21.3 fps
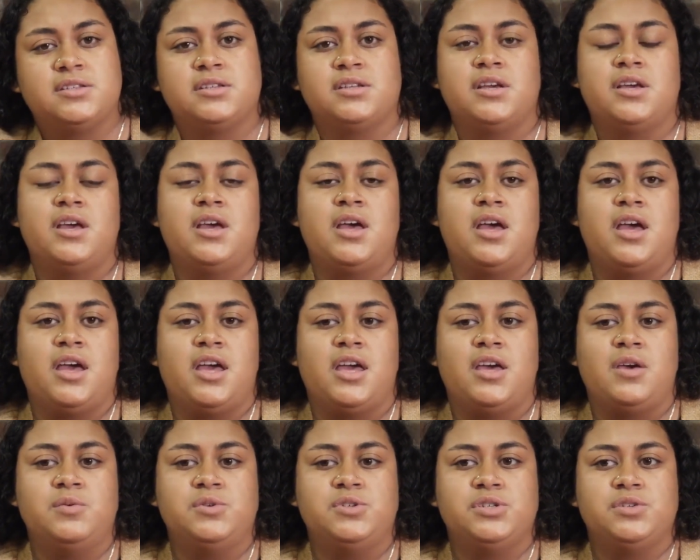Yeah.
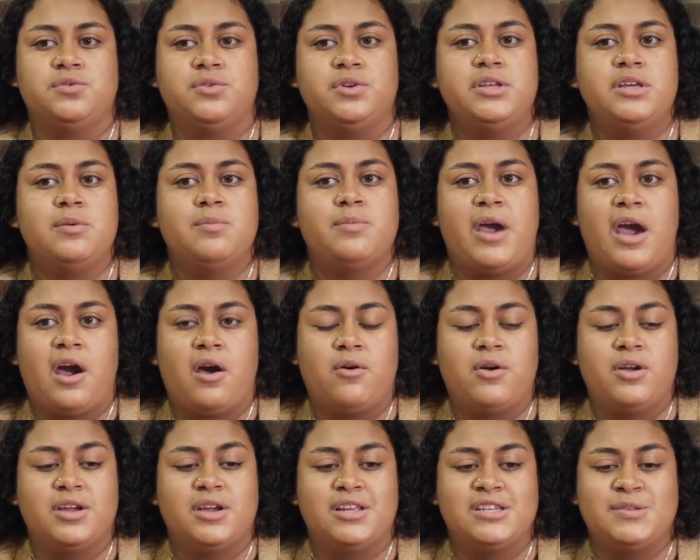It was just really
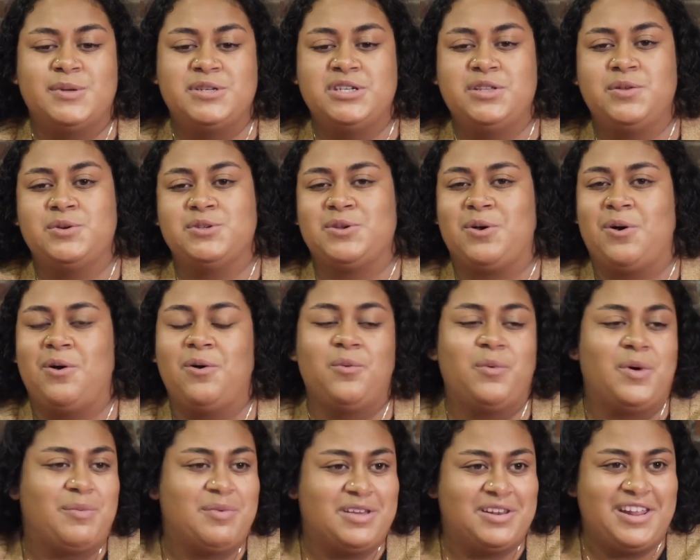empowering, especially there was
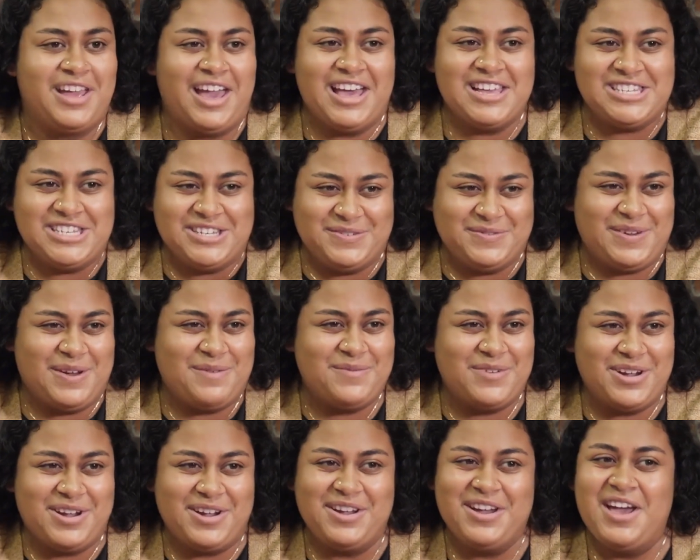all women, as you
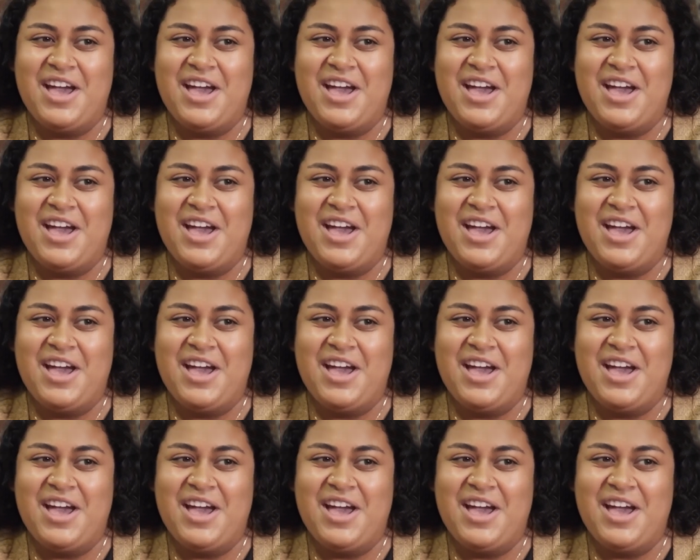remember.